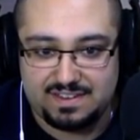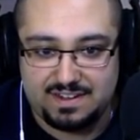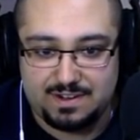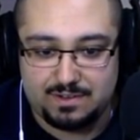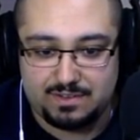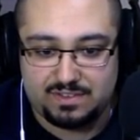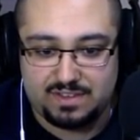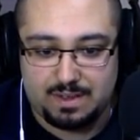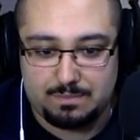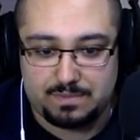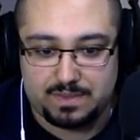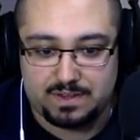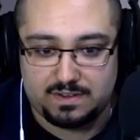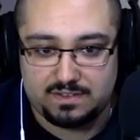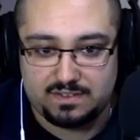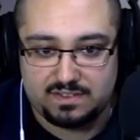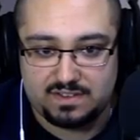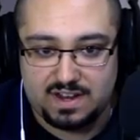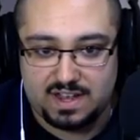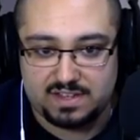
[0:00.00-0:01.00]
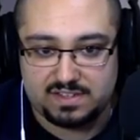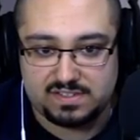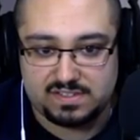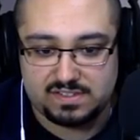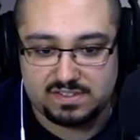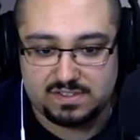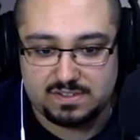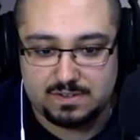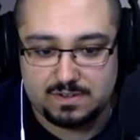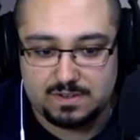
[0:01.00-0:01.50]
you know, it's something. It's
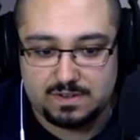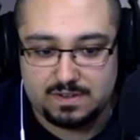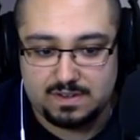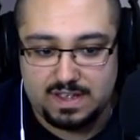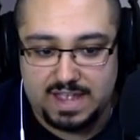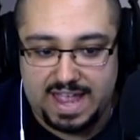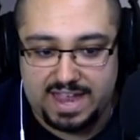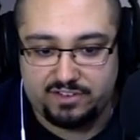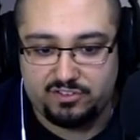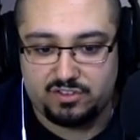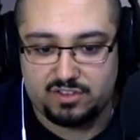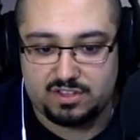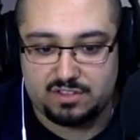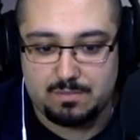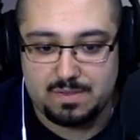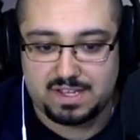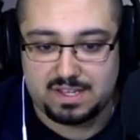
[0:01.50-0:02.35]
nice. Actually, it's